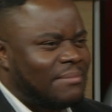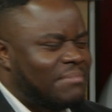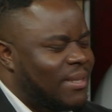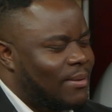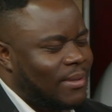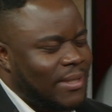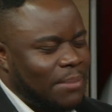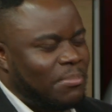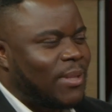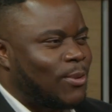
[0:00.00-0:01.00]
you know, it
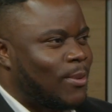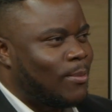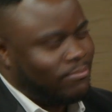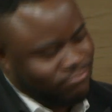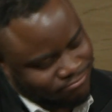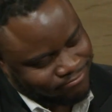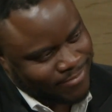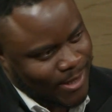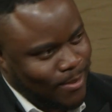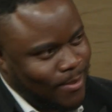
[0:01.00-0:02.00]
depends on, you know,